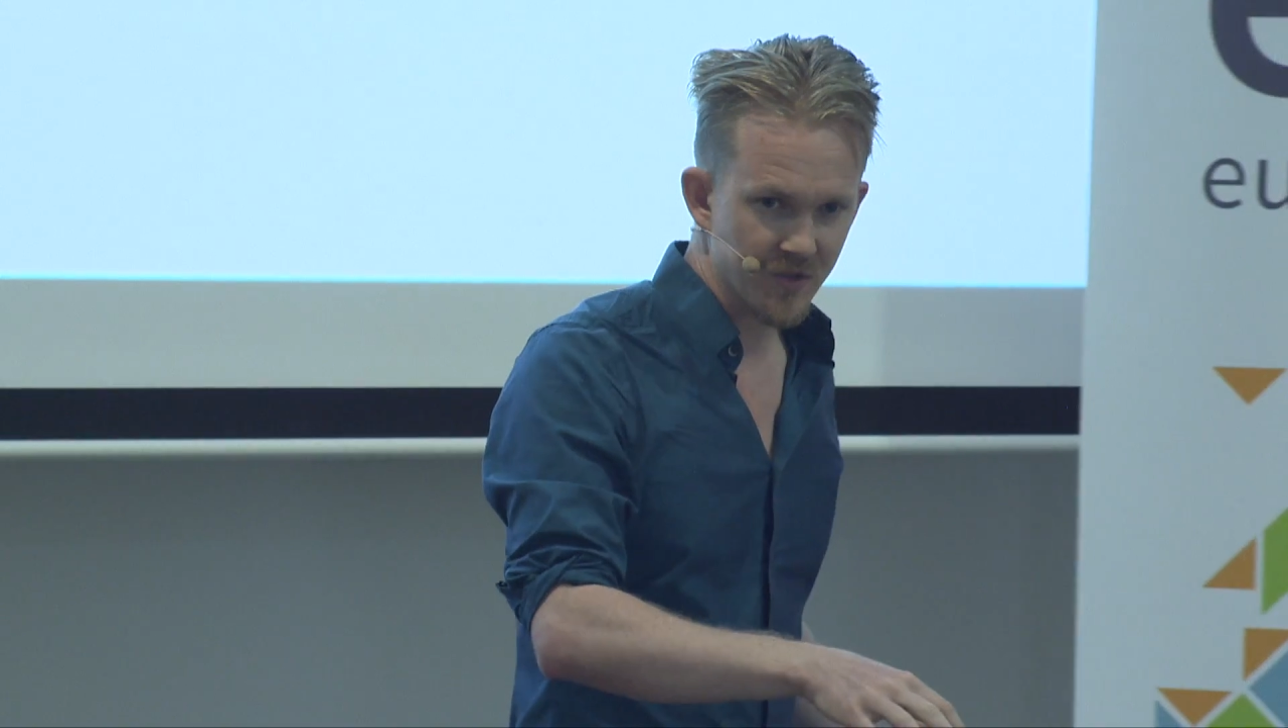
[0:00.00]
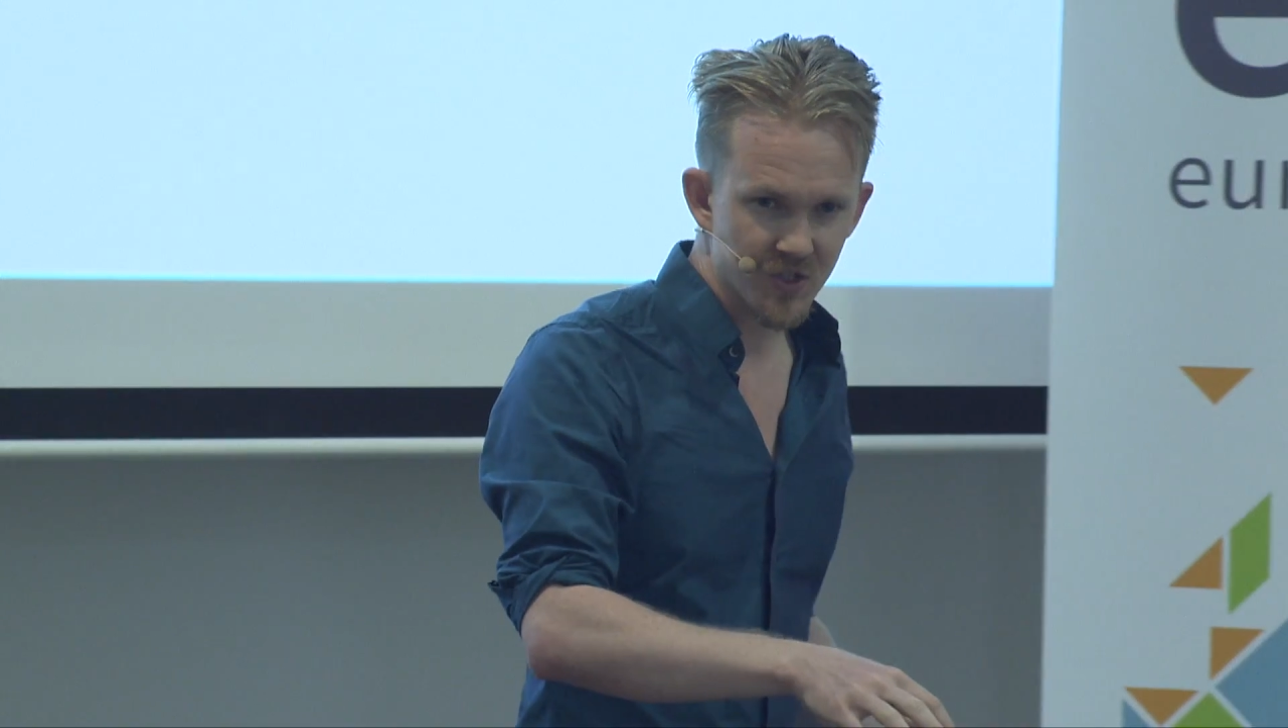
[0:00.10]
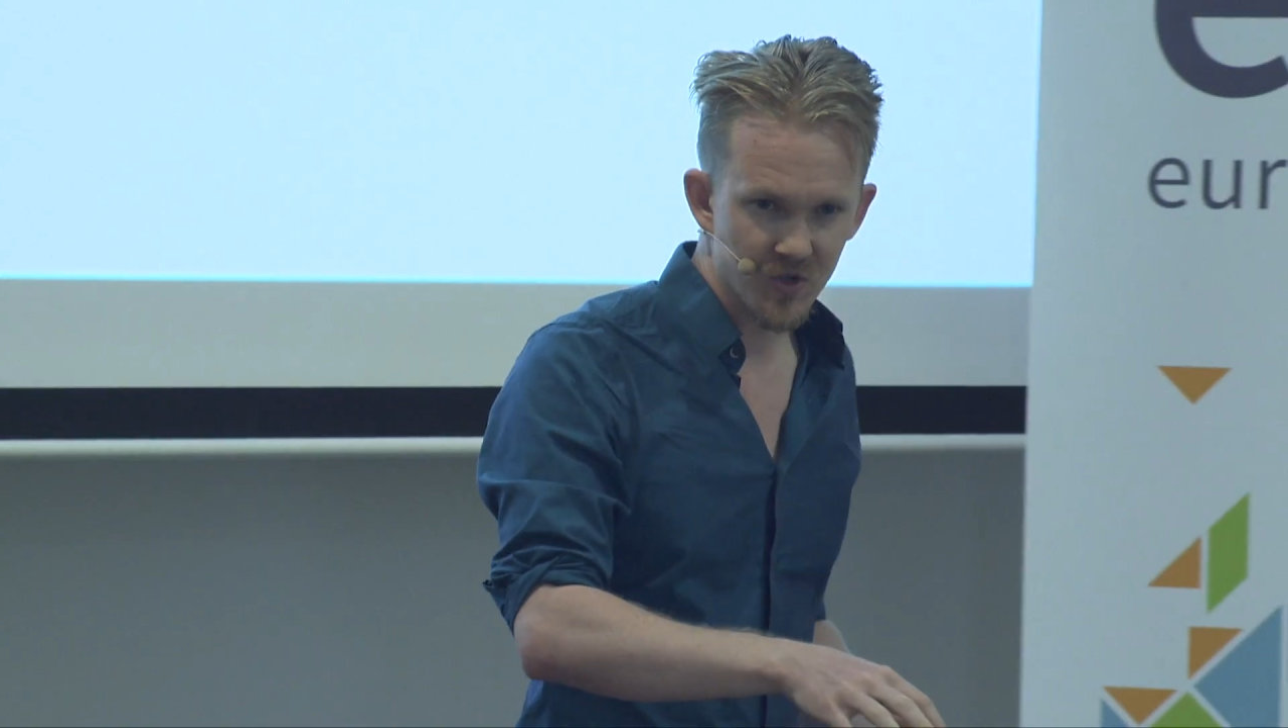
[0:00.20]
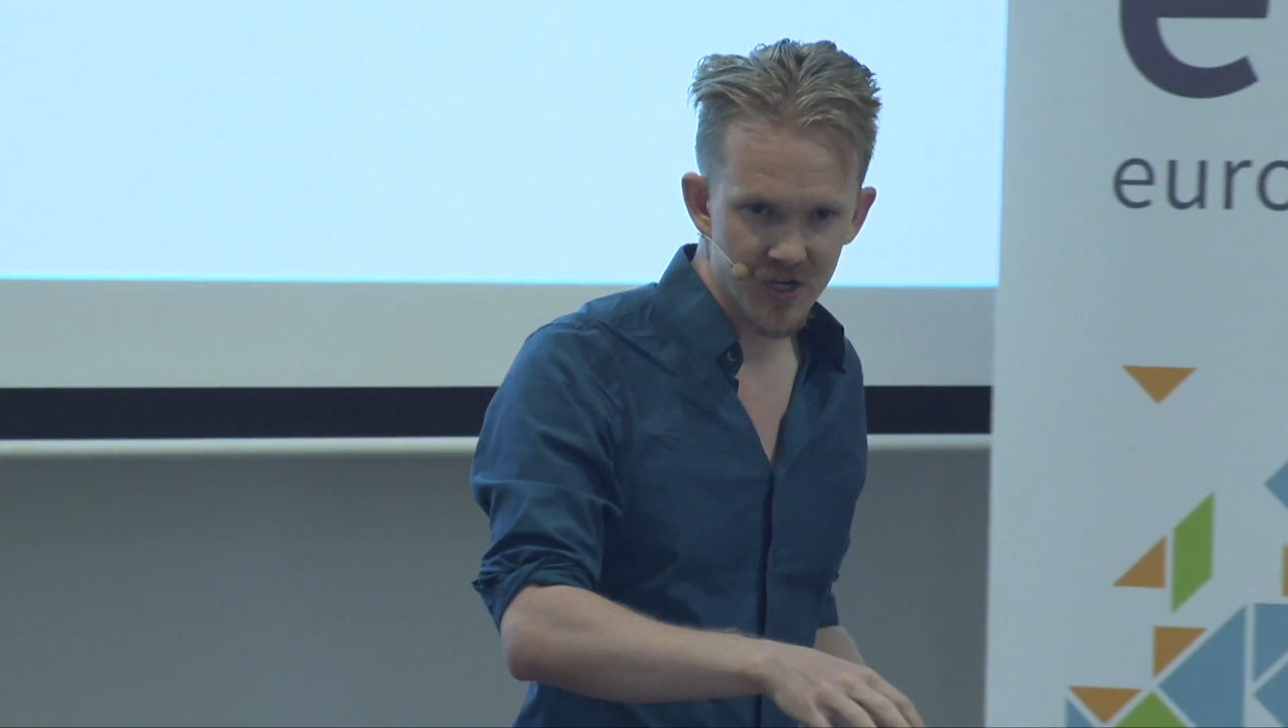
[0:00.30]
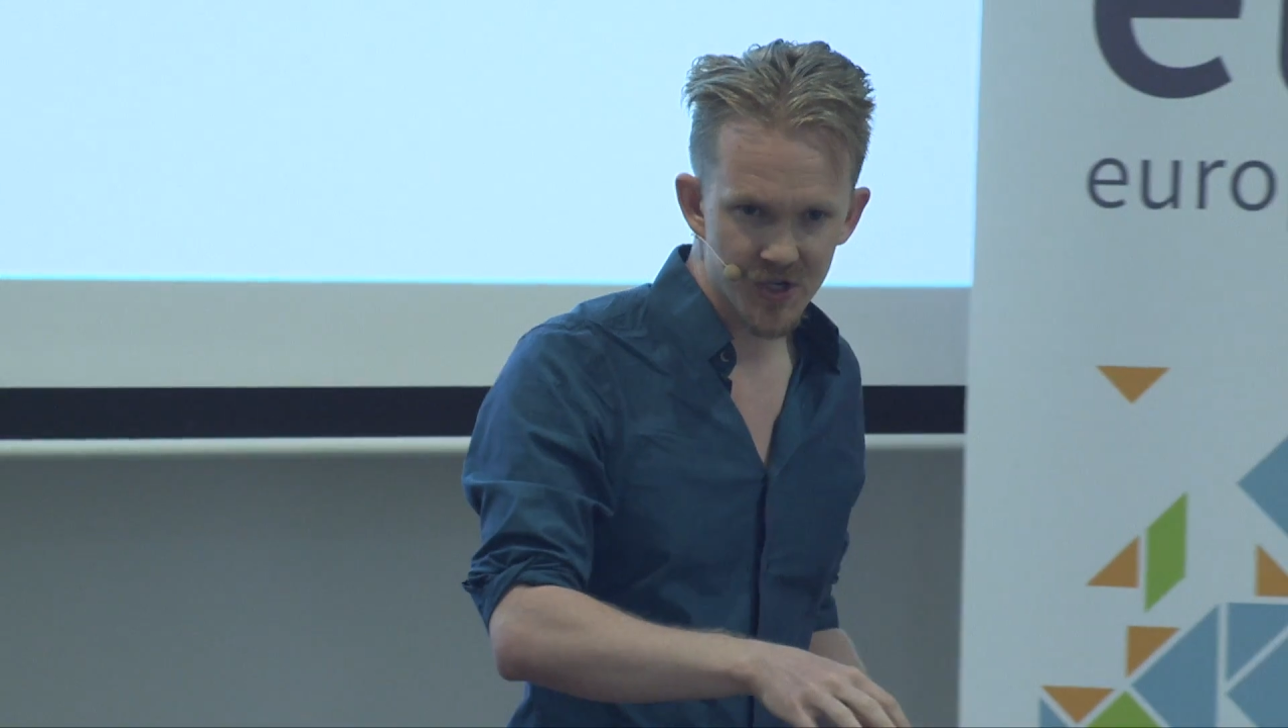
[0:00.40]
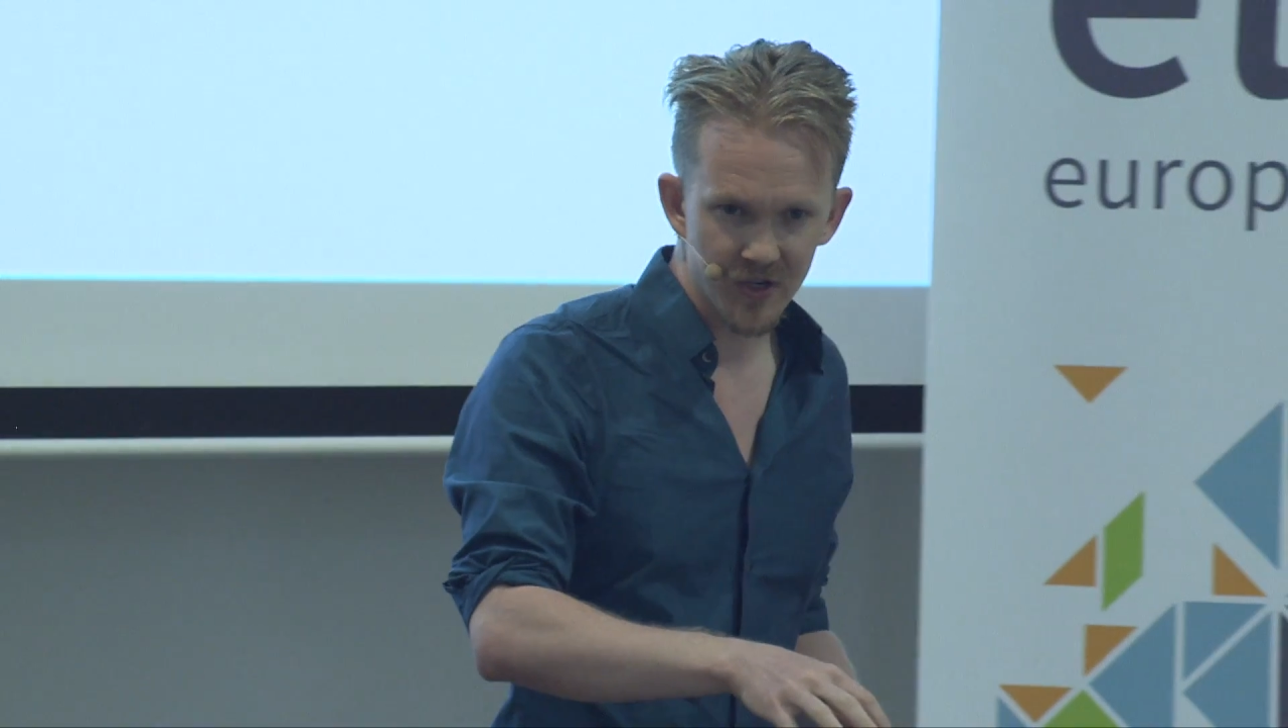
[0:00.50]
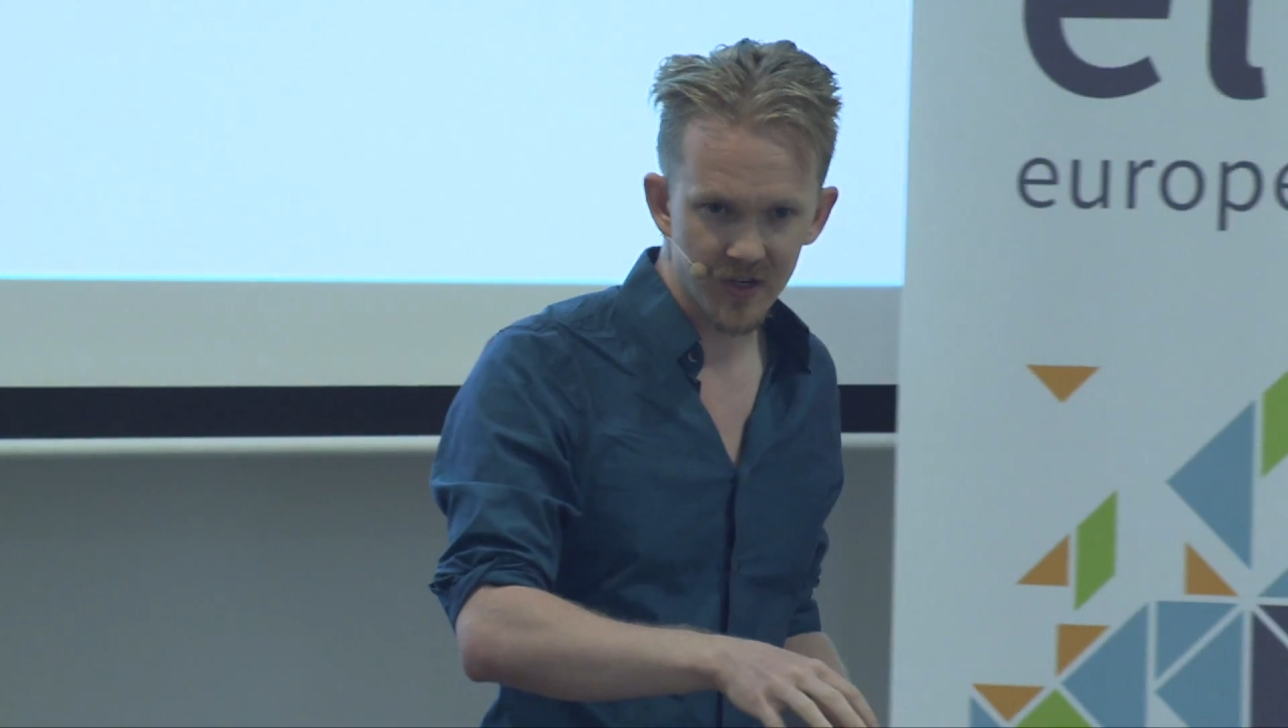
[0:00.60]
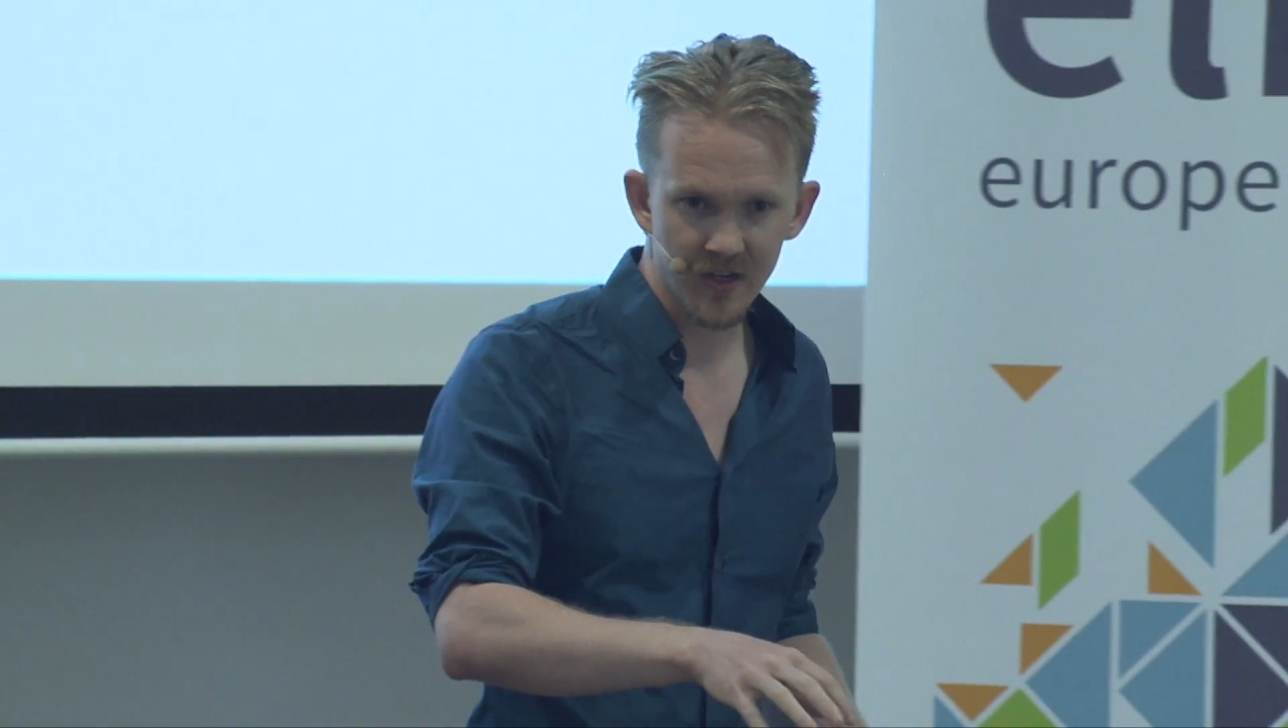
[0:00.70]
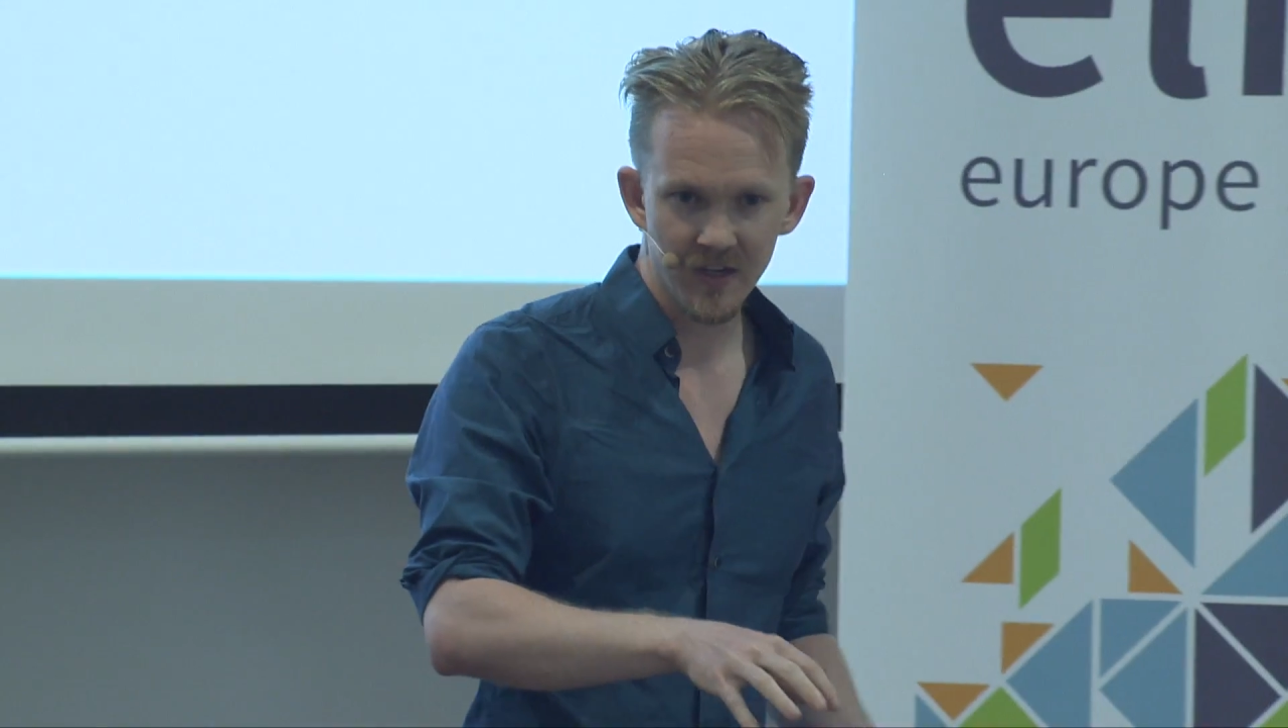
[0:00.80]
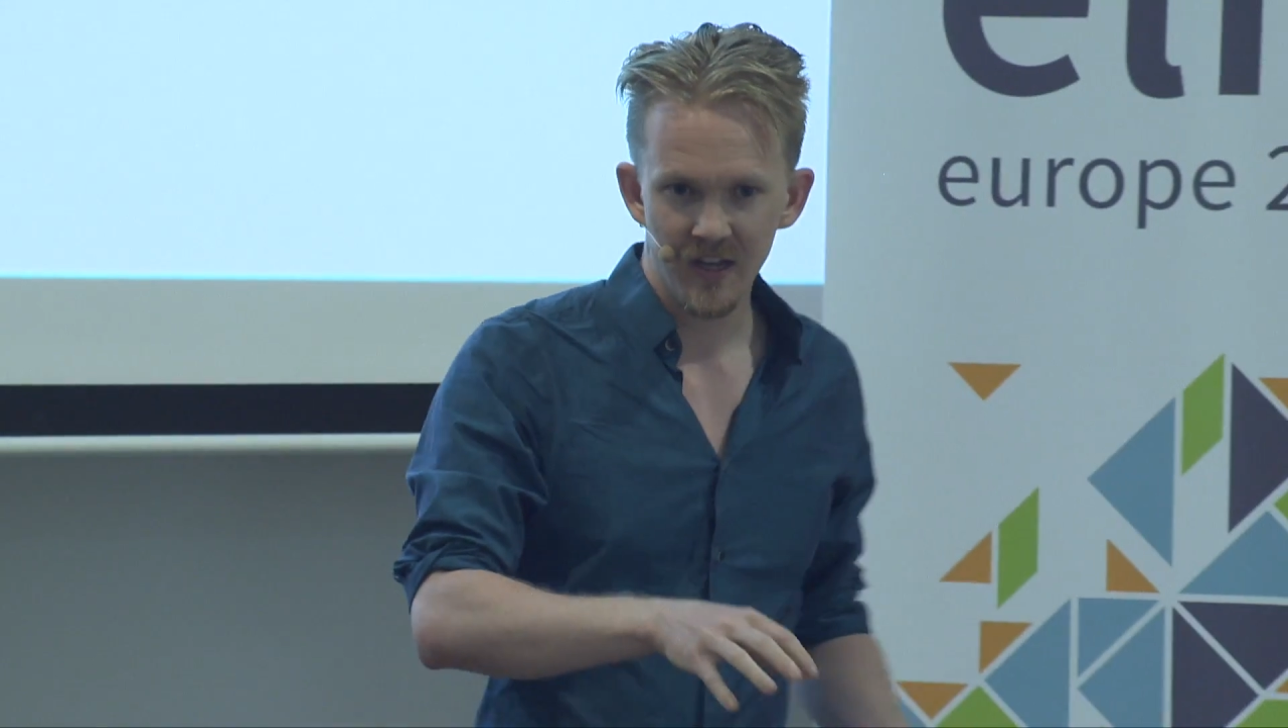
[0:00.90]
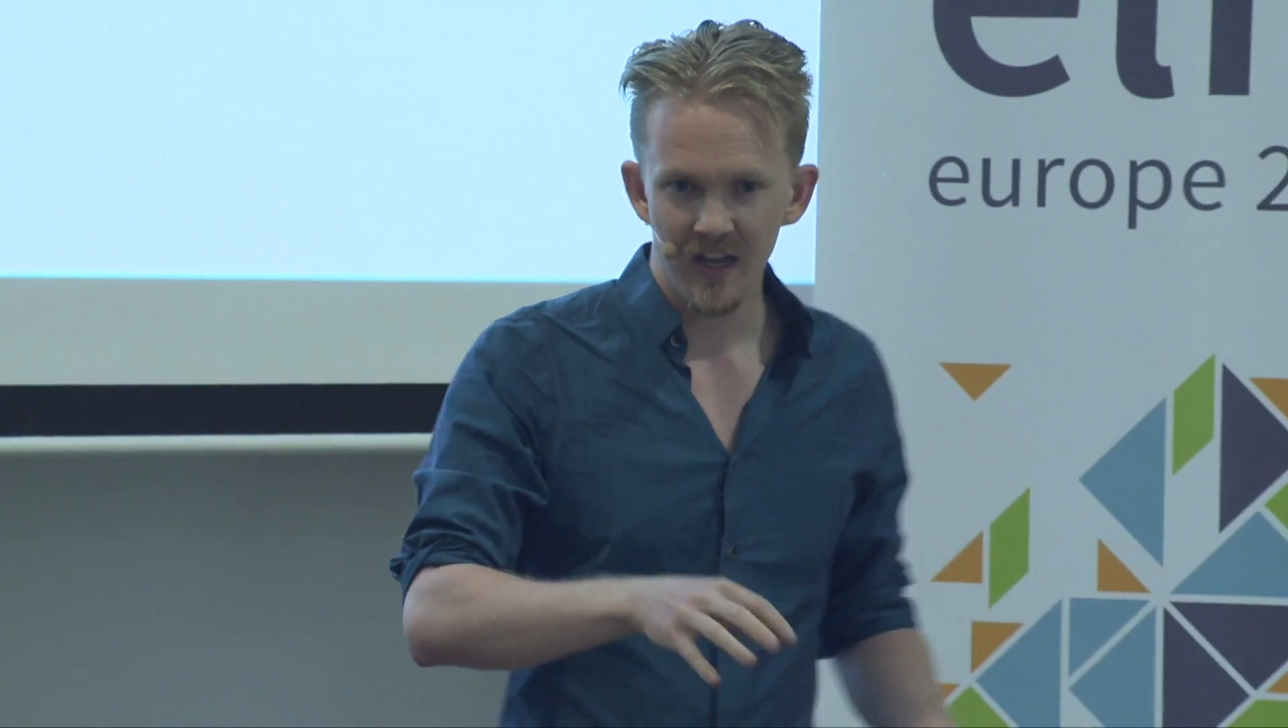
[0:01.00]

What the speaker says: structure,